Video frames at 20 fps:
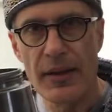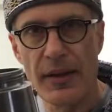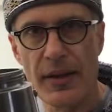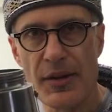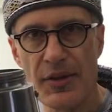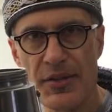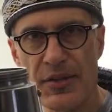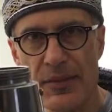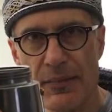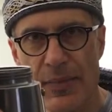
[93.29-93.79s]

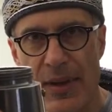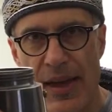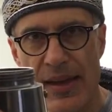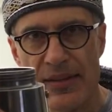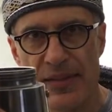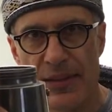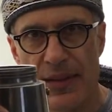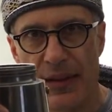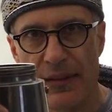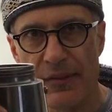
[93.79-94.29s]
here's the
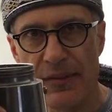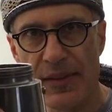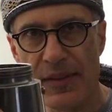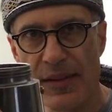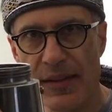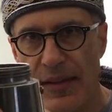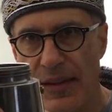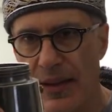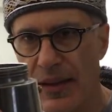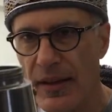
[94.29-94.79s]
base of
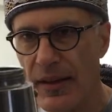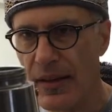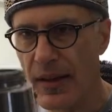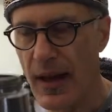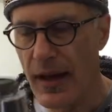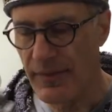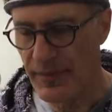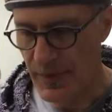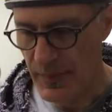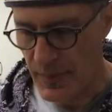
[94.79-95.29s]
the
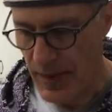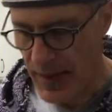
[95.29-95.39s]
coffee